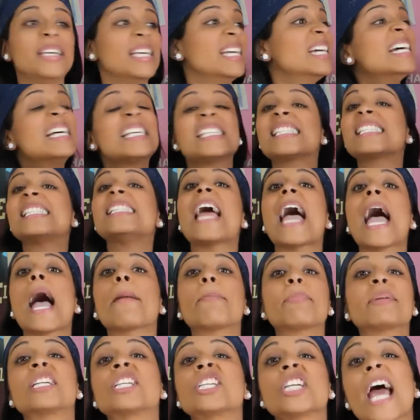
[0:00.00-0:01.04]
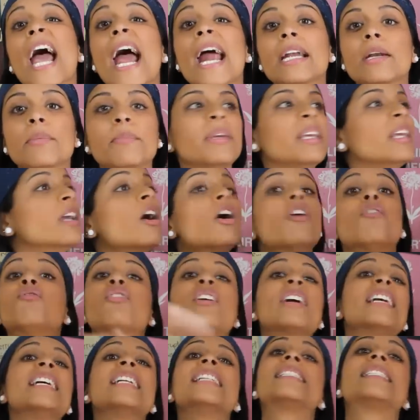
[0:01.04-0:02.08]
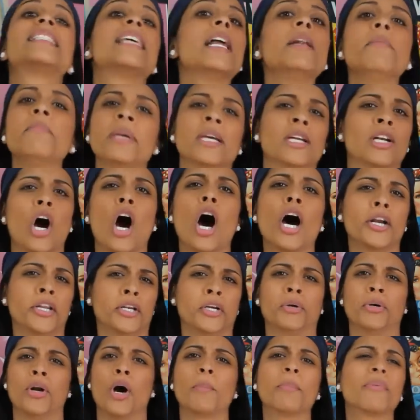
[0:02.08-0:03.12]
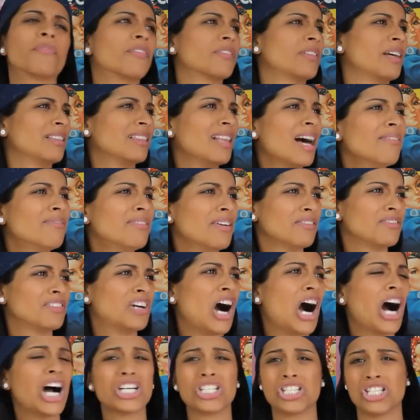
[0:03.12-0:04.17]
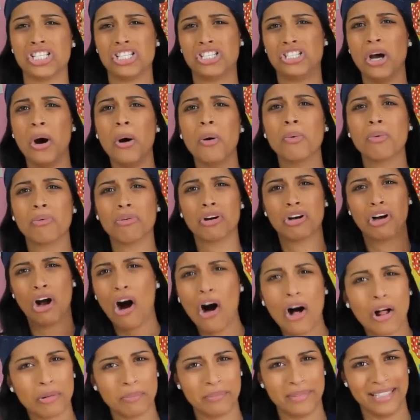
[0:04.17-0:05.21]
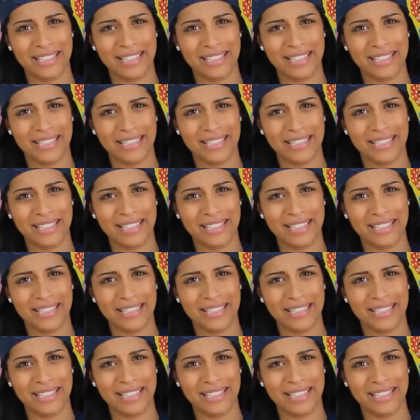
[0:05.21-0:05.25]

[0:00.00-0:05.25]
me! Snapchat me! Friggin' send me an audio note! For the love of God, just don't call